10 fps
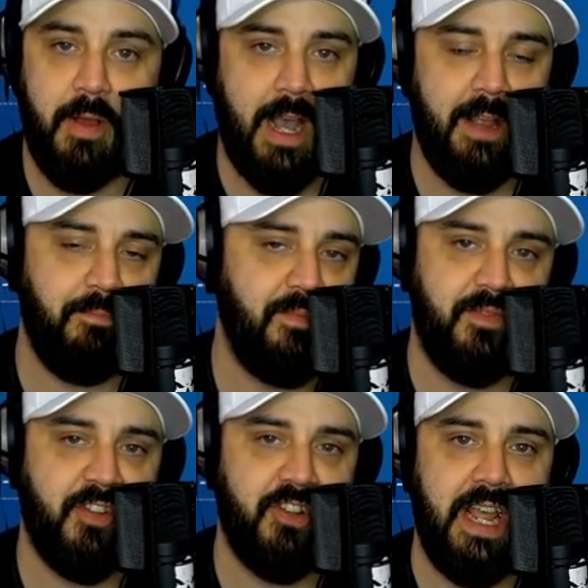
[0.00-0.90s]
I
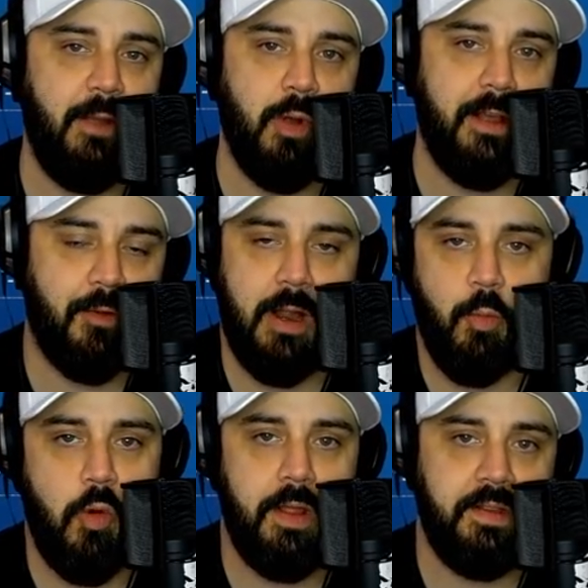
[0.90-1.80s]
say whatever I
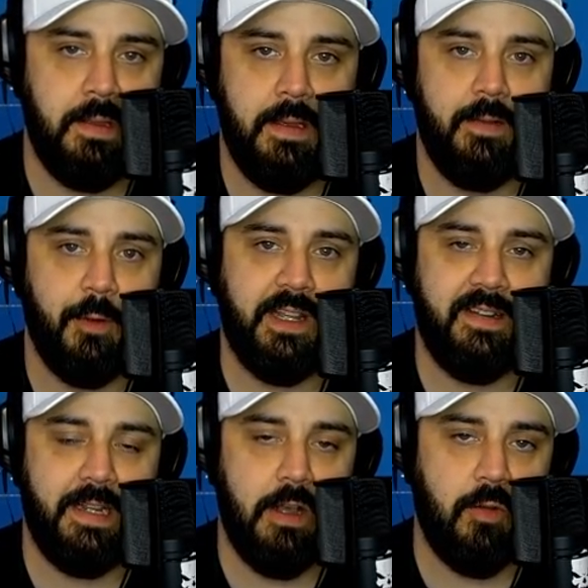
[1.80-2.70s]
want for the
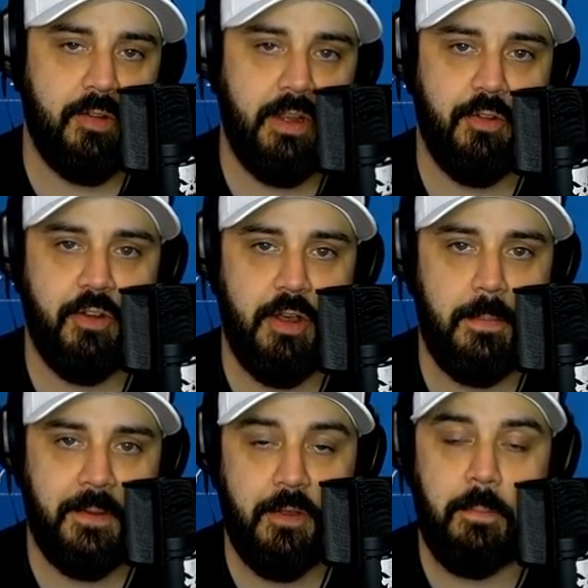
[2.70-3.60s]
$10 tiers and
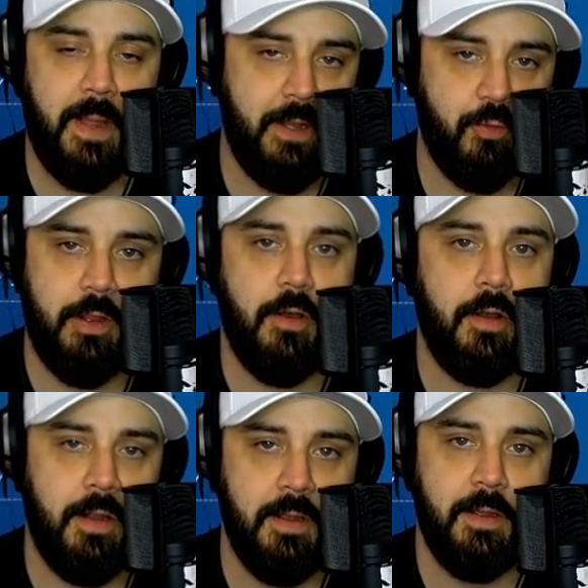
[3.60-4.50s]
up. It's on
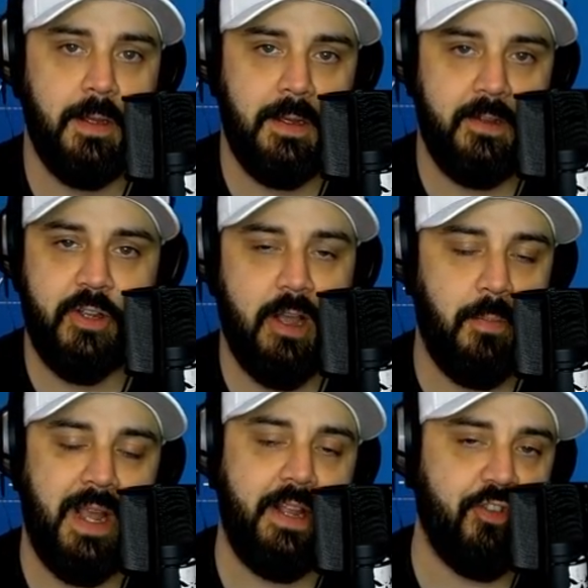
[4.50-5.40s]
Patreon. Check out
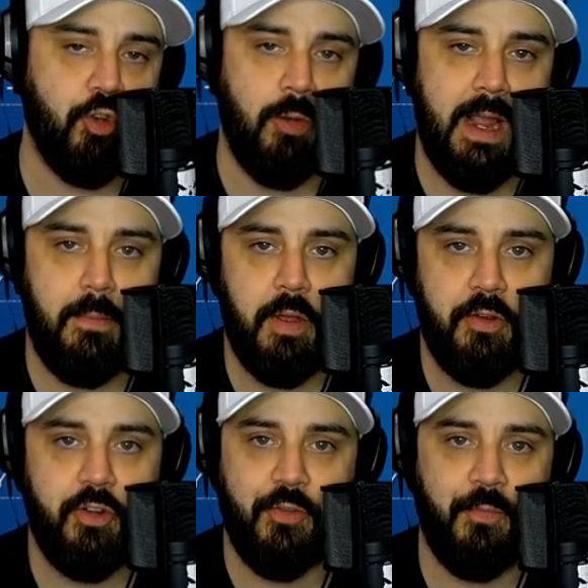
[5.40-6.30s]
my Instagram.
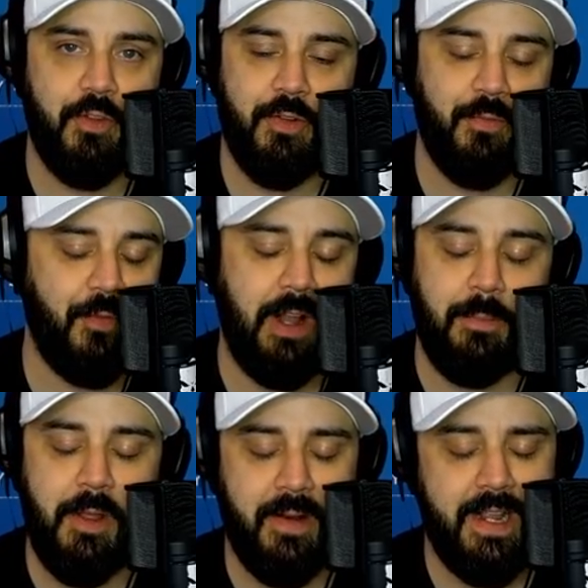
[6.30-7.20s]
Just, follow
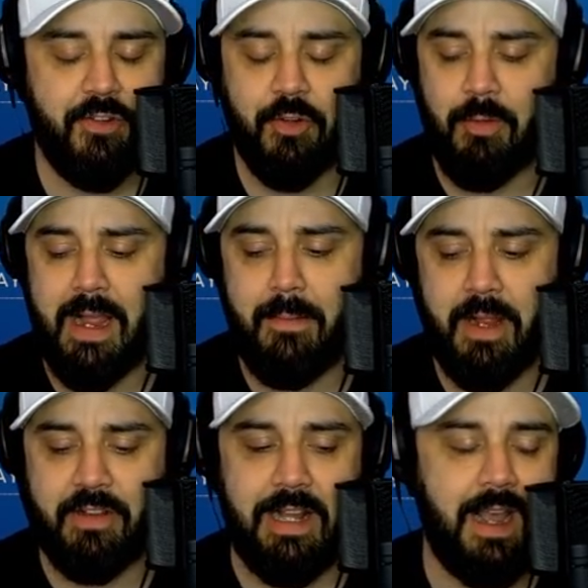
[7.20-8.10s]
me on Instagram. I
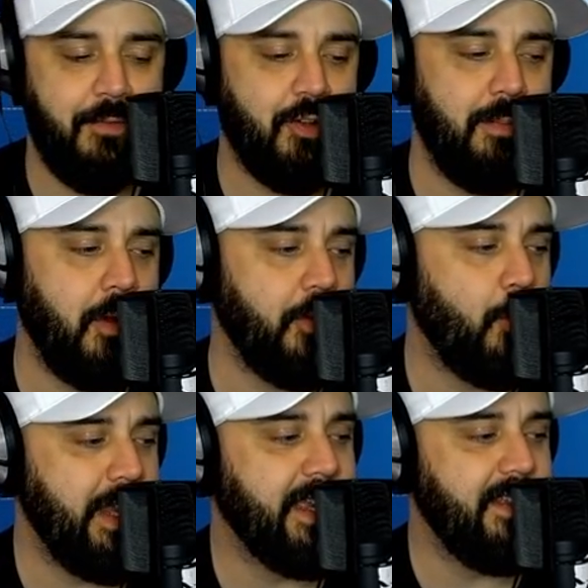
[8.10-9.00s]
live stream on the
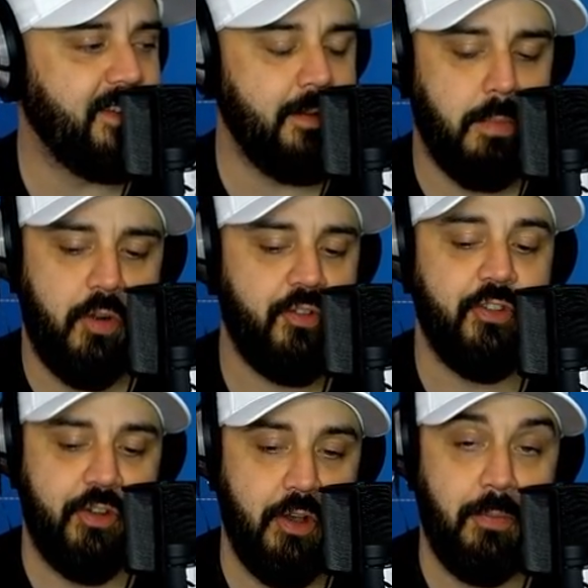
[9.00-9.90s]
weekends and the merch is
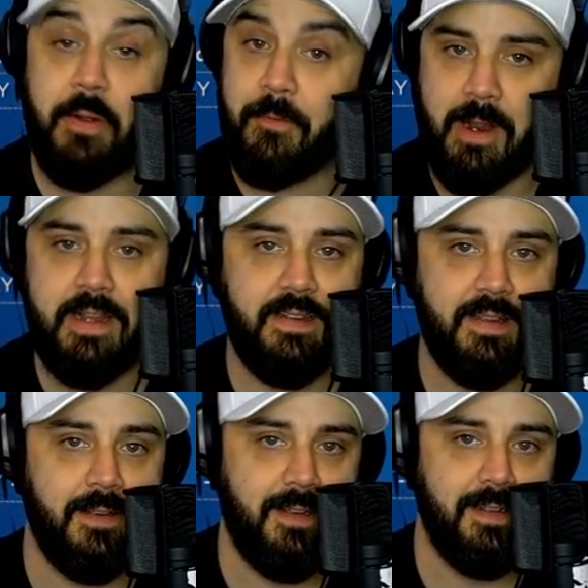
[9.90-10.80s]
dope. All right?
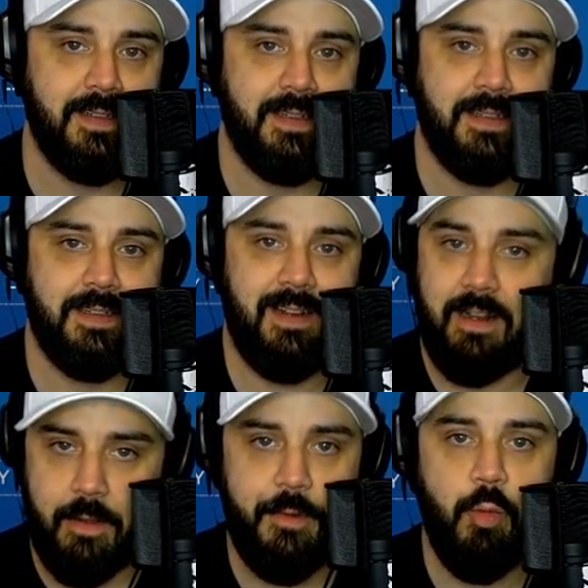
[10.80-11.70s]
I
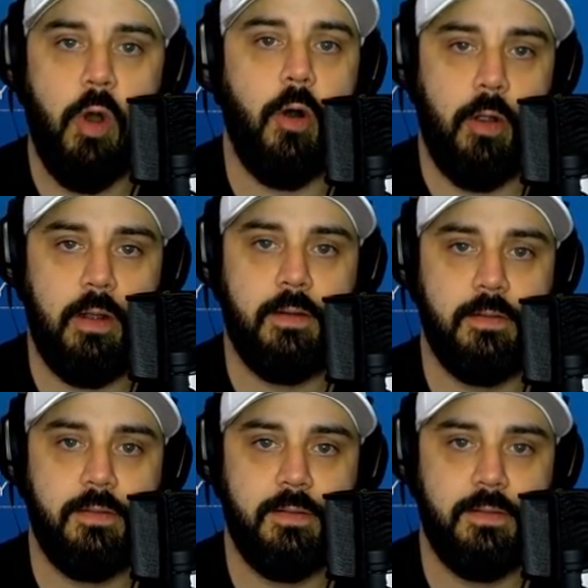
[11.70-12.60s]
love you all.
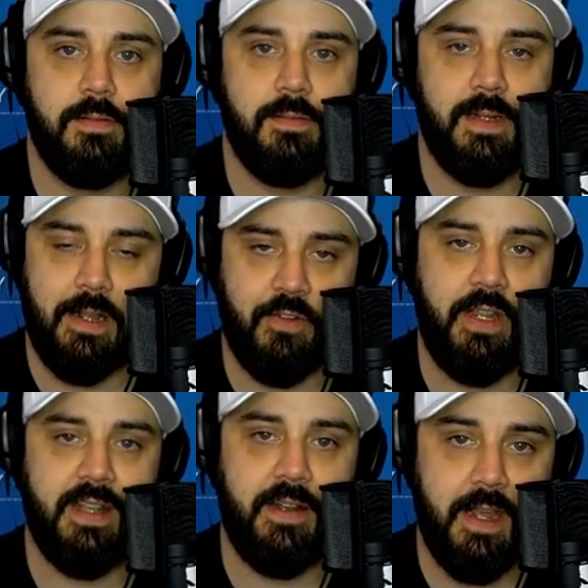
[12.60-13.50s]
And I'll see you
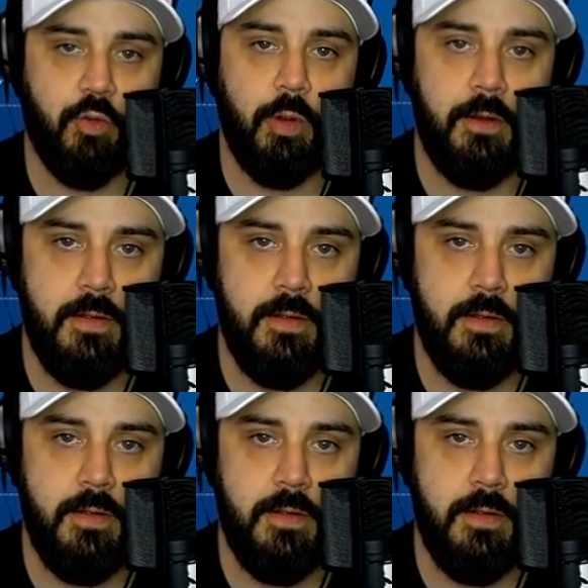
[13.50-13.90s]
in the next one.